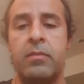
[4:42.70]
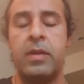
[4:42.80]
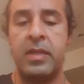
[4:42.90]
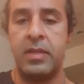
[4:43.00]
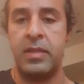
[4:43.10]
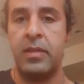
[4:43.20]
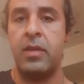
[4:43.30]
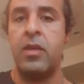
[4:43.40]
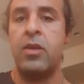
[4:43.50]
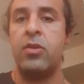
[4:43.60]
medicine
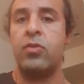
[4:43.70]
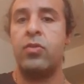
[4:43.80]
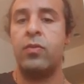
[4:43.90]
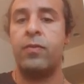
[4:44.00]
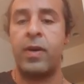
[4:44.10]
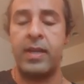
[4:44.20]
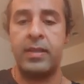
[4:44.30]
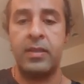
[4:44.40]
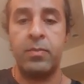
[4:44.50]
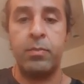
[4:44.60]
to
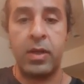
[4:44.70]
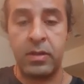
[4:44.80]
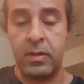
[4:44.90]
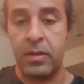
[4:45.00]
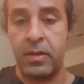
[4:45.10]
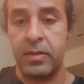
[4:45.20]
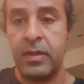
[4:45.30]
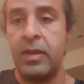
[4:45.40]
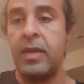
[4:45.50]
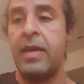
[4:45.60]
fight this blood
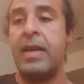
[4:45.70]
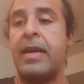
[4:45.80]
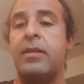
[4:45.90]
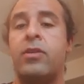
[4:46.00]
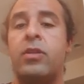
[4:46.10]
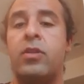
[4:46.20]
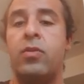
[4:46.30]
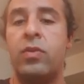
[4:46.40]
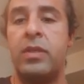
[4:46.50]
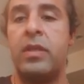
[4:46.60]
clotting and
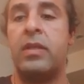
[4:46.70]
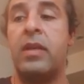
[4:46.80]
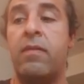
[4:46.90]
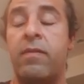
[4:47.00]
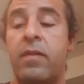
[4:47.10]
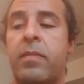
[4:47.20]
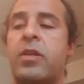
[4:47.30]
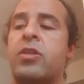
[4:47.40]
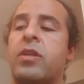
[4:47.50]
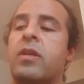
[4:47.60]
reducing the
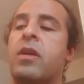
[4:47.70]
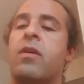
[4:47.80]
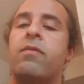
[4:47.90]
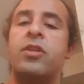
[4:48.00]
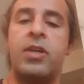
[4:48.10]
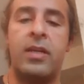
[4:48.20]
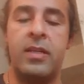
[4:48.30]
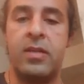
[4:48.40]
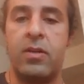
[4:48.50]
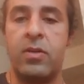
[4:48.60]
inflammation, which I
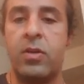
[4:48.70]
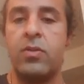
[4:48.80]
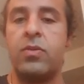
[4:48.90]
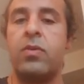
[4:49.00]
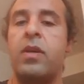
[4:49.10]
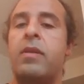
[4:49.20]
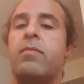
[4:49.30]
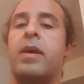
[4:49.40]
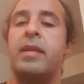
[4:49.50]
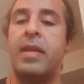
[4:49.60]
discuss also in
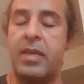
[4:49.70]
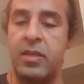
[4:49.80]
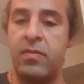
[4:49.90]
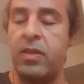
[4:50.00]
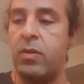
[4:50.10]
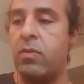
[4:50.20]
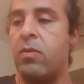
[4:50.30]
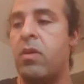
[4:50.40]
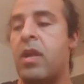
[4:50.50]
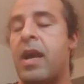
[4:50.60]
my next
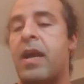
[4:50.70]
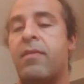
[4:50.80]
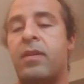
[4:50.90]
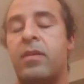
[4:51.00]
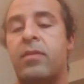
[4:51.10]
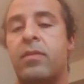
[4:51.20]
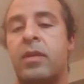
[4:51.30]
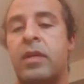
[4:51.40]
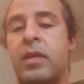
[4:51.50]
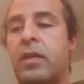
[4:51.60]
video. I will
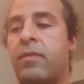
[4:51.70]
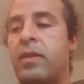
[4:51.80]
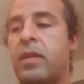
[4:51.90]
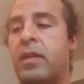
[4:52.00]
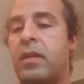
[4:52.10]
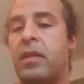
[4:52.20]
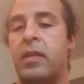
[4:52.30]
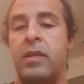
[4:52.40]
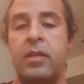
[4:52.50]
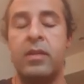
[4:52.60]
leave the
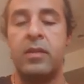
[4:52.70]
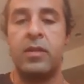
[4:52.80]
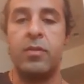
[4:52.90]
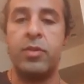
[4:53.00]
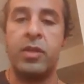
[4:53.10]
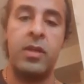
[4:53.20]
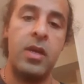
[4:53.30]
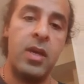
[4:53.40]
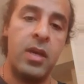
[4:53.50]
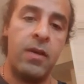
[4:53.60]
link in the description.
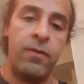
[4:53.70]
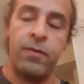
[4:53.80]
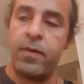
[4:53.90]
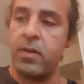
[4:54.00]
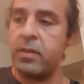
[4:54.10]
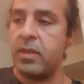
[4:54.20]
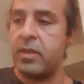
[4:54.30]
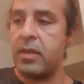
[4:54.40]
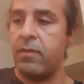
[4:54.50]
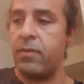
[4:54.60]
If you found
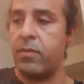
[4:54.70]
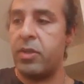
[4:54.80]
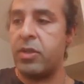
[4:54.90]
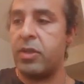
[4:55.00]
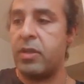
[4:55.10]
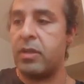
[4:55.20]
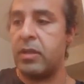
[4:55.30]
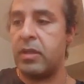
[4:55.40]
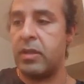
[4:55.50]
this information